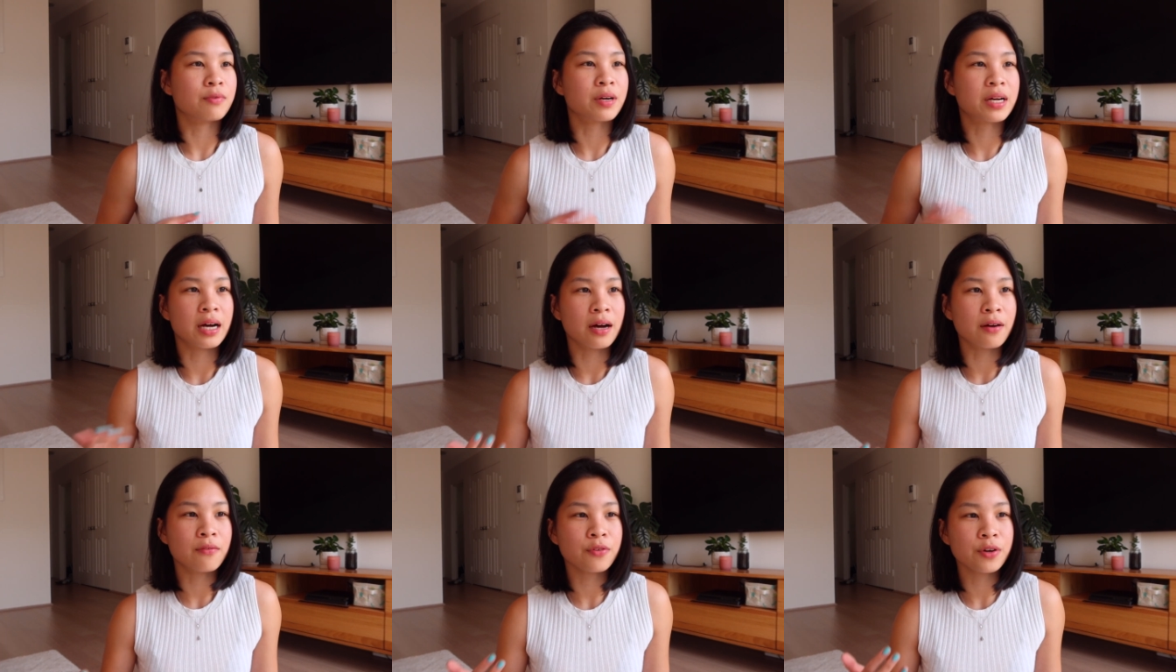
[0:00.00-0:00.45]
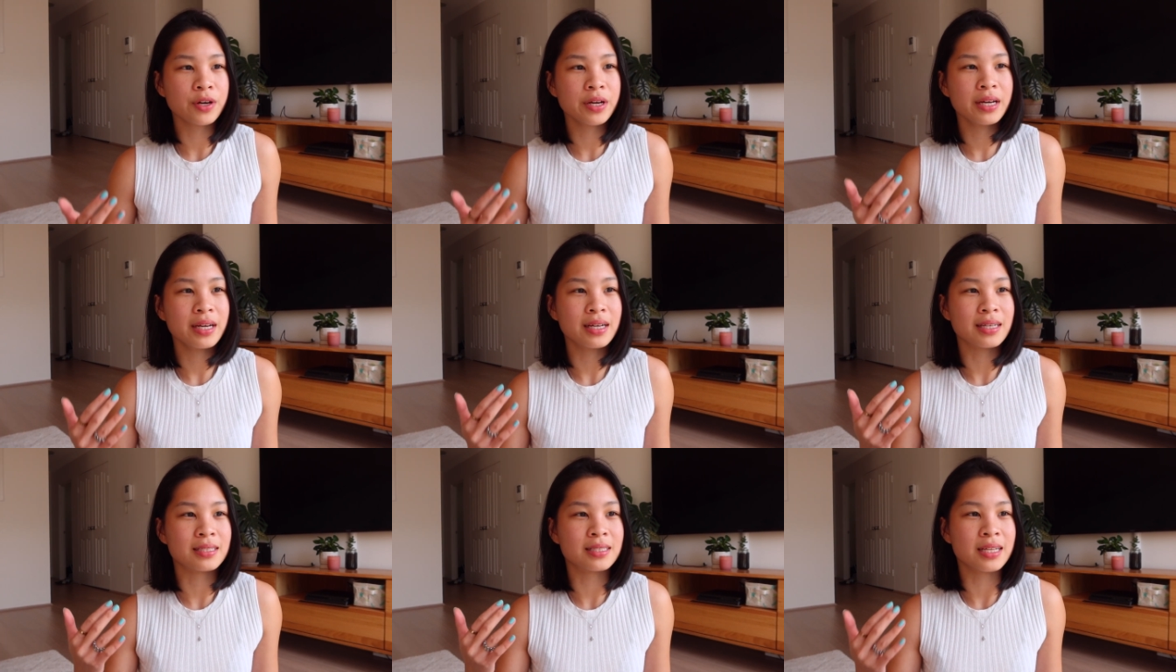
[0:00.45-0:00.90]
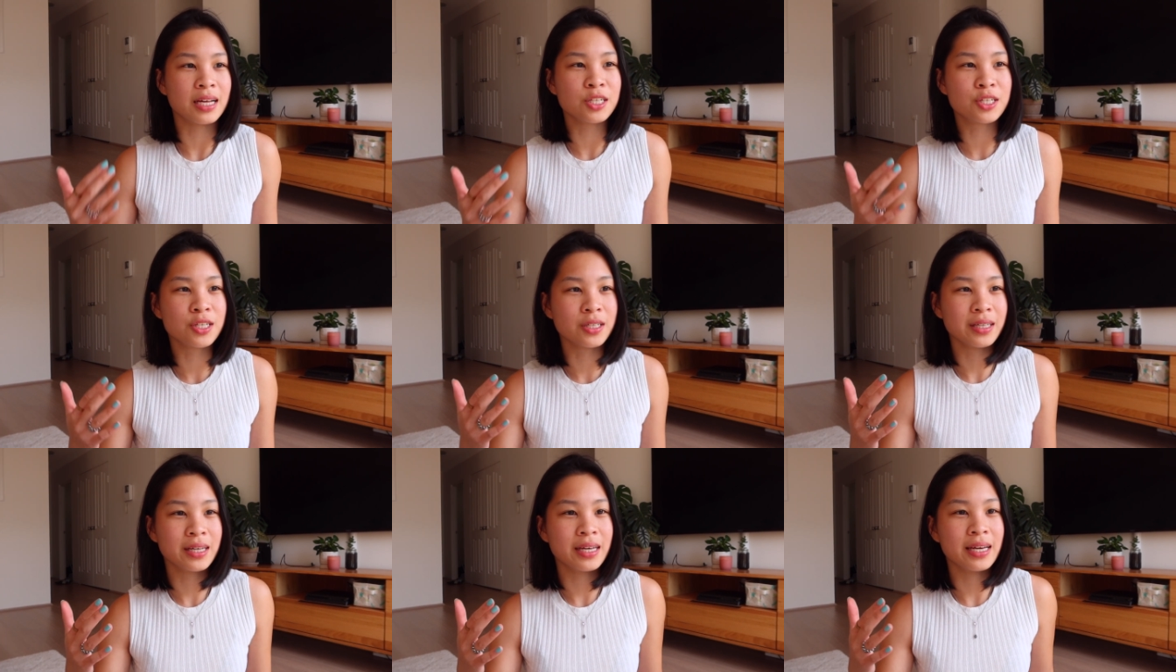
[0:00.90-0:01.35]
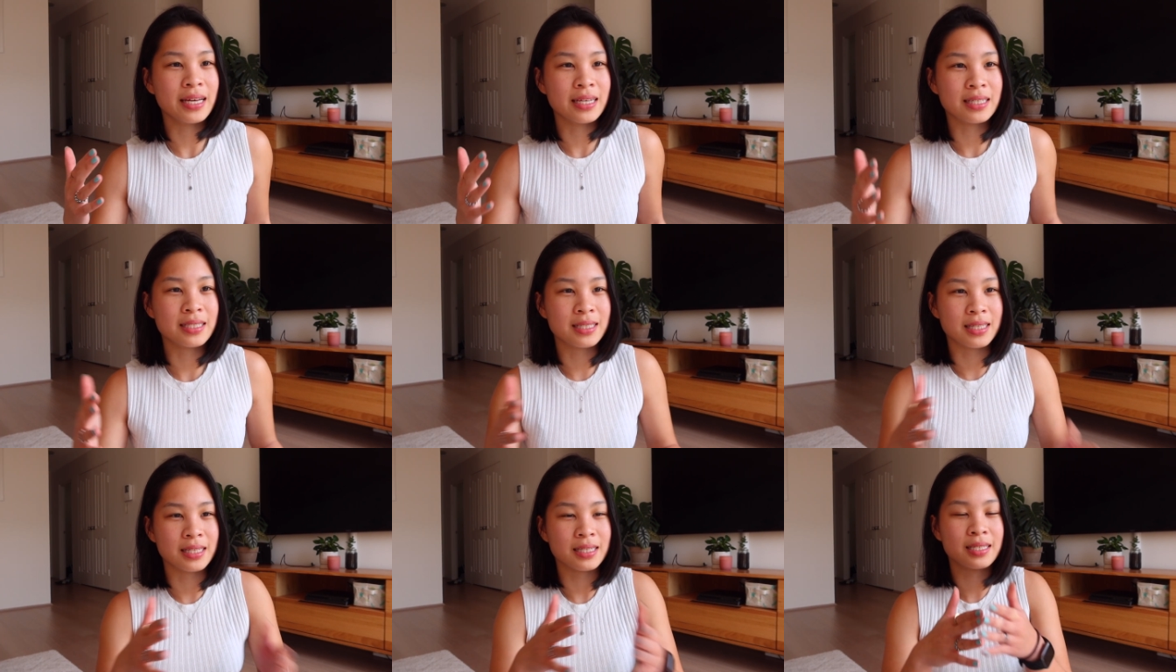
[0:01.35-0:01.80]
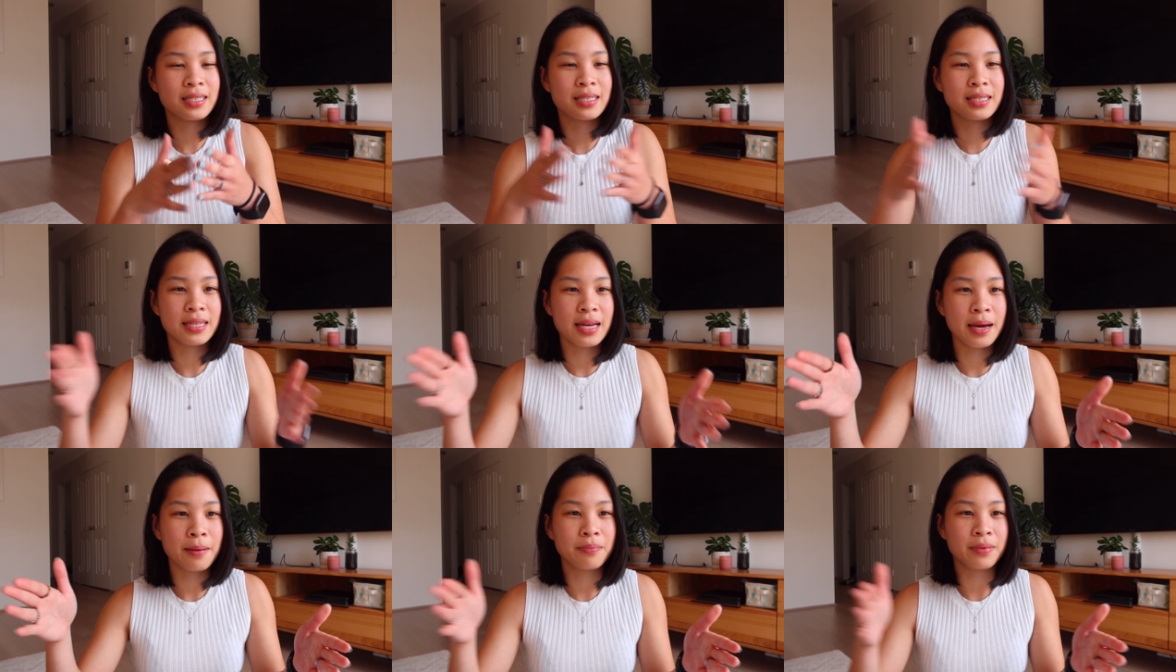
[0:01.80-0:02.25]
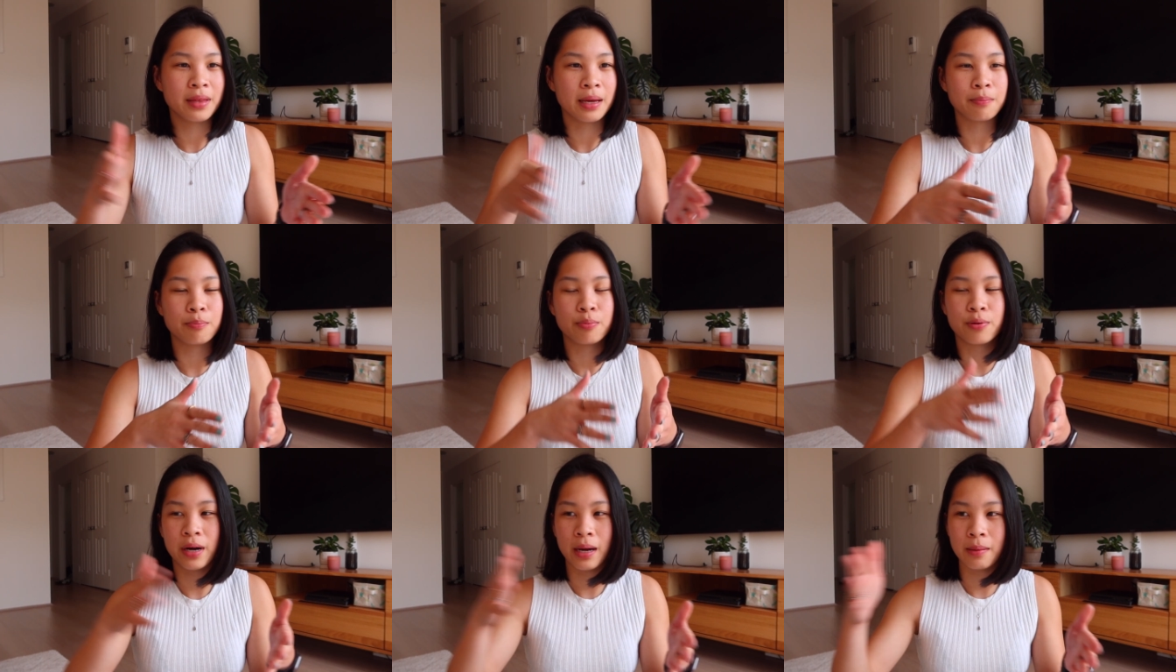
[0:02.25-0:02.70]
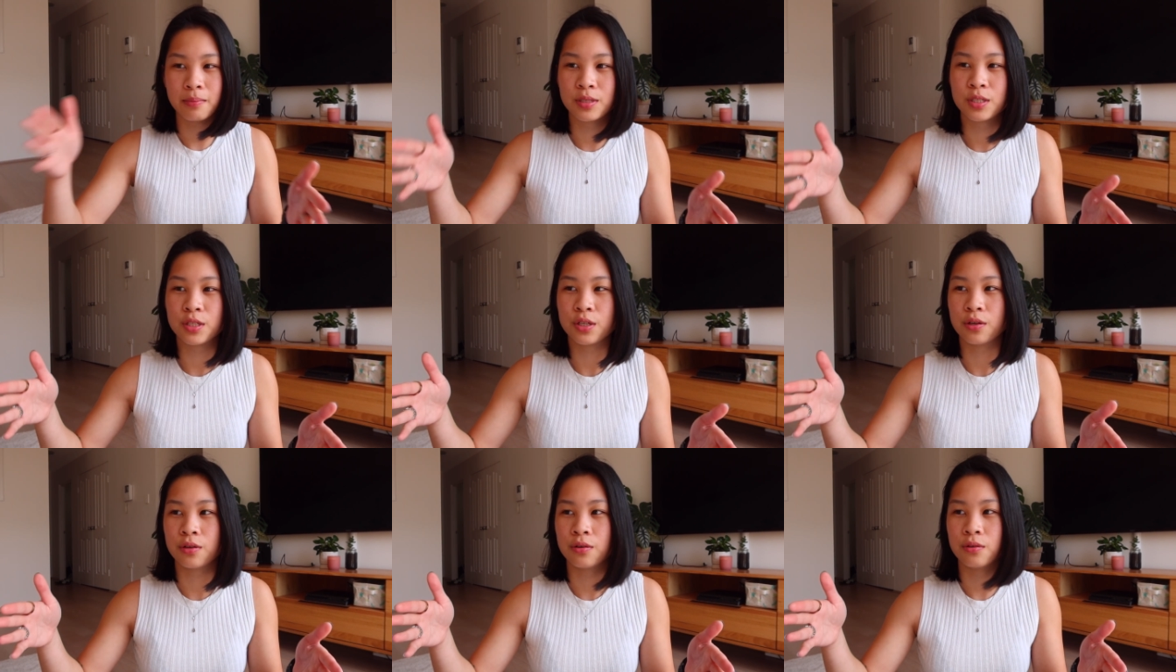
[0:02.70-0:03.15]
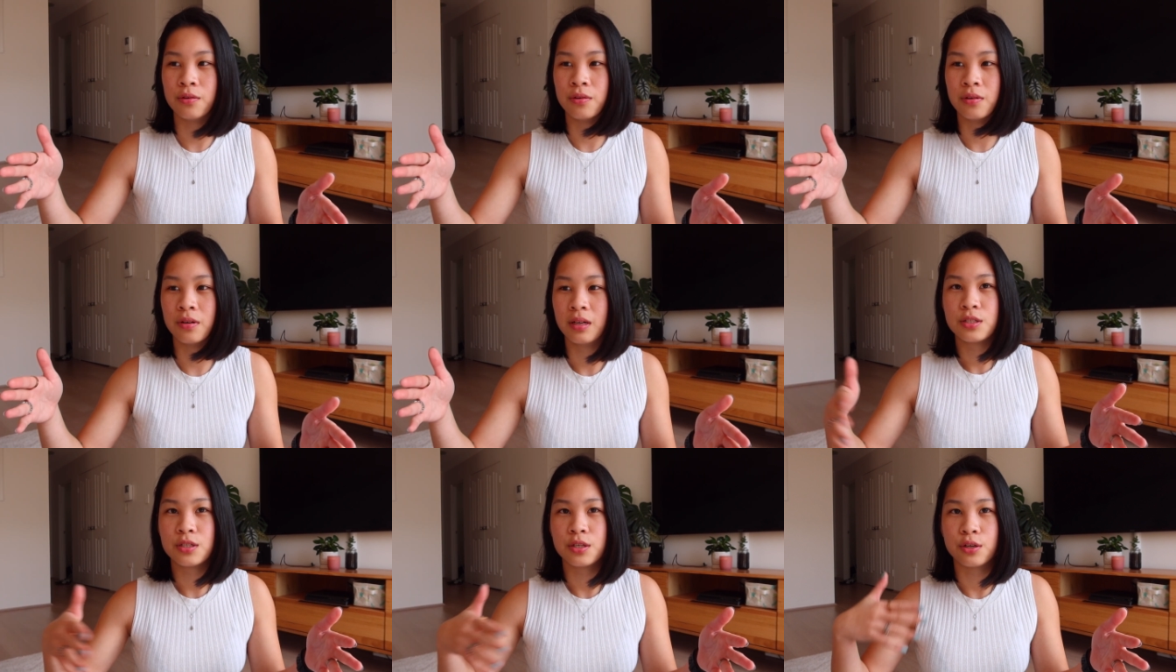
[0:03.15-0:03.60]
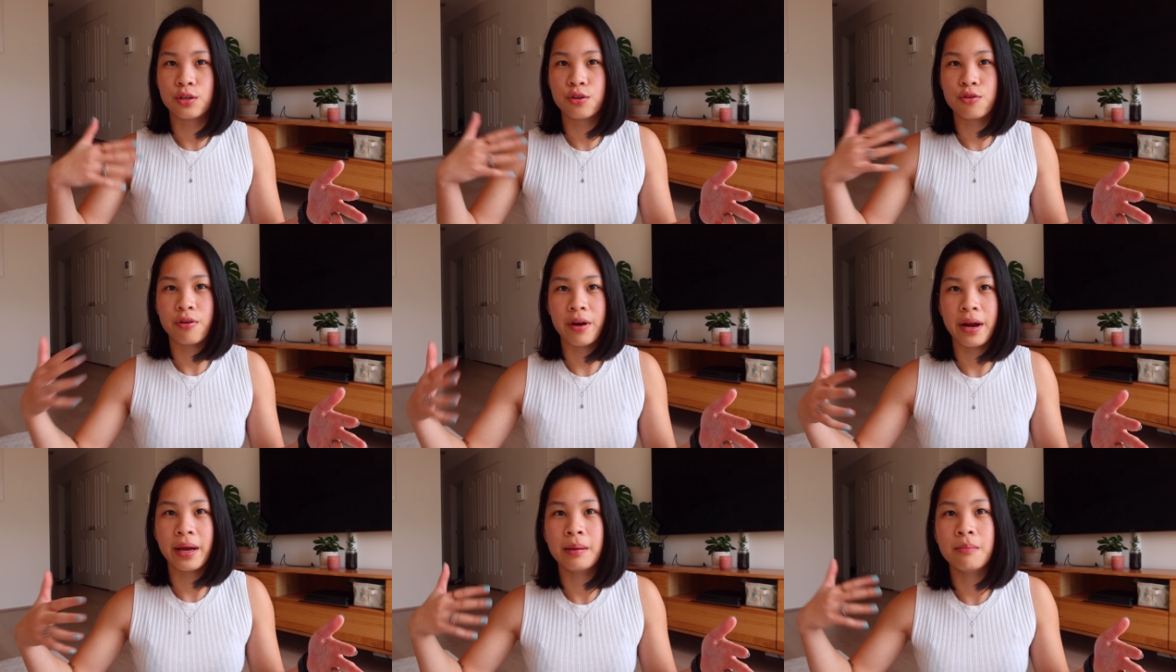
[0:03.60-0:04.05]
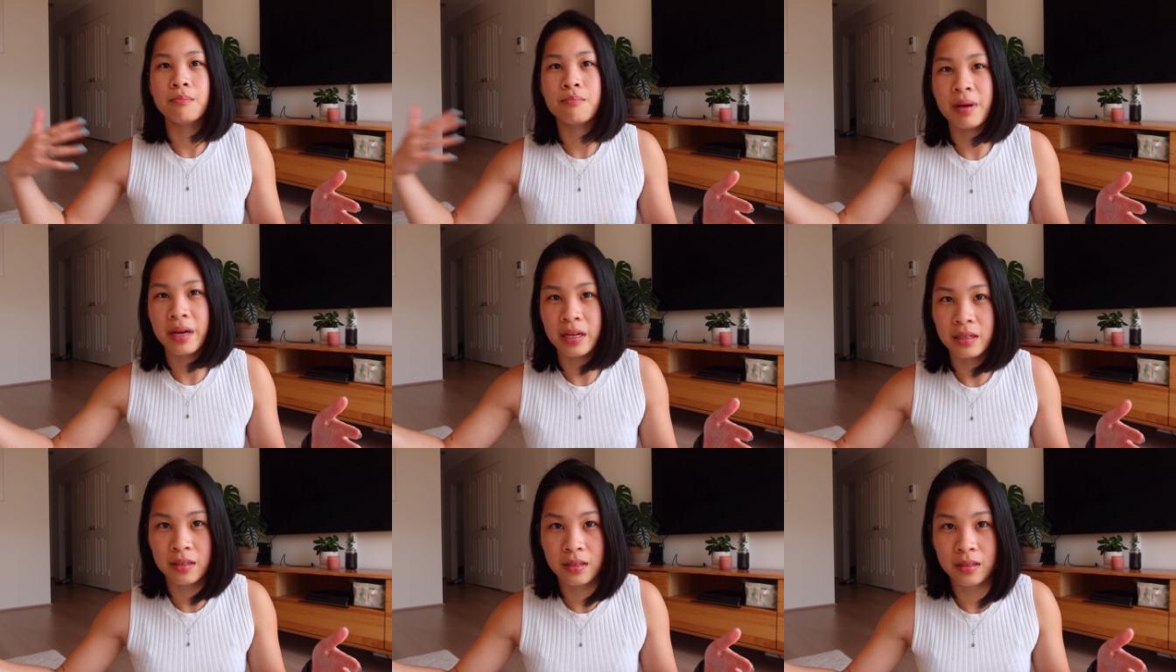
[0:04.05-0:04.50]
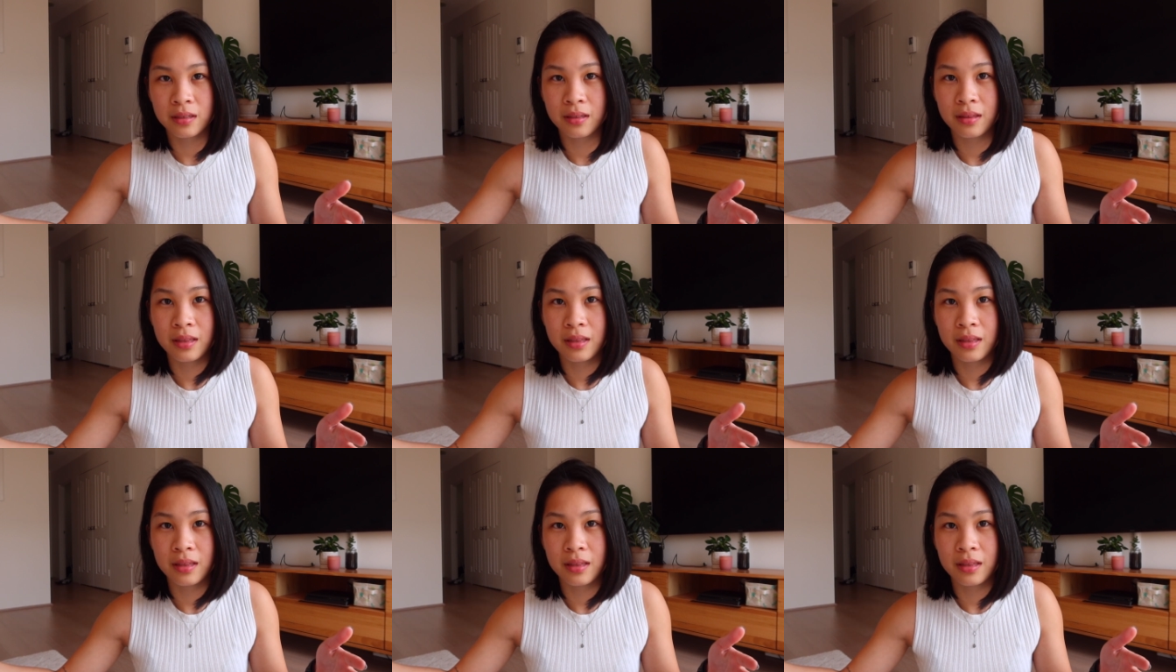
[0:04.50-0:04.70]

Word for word: Recovery essentially is the step that preps you to train better